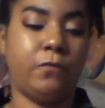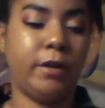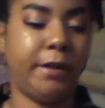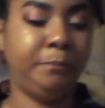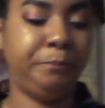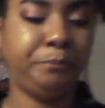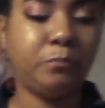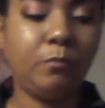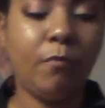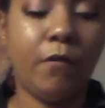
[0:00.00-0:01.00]
friend
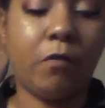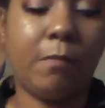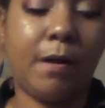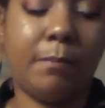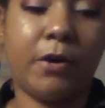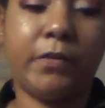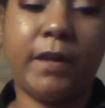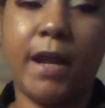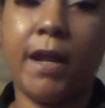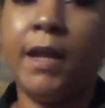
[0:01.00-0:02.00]
for my
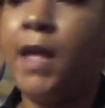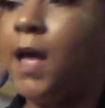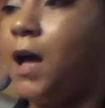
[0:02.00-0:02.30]
birthday.